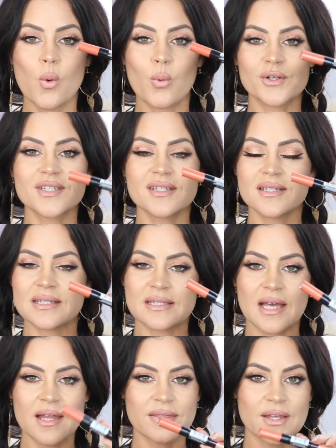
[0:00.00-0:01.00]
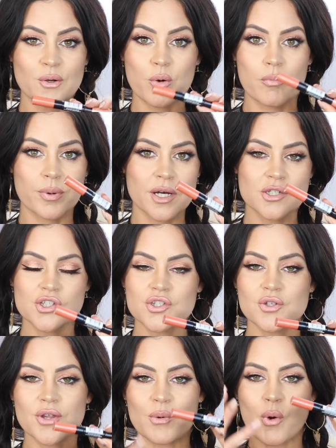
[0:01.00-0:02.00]
once these set, they don't budge,
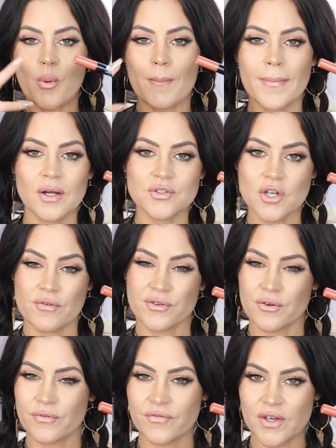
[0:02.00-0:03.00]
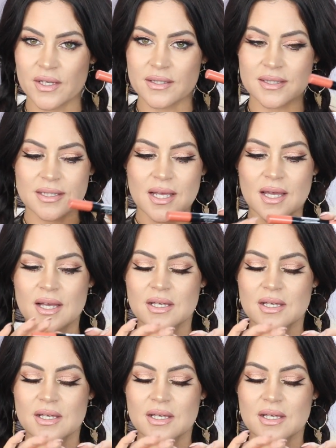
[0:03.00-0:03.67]
so they won't melt off your face.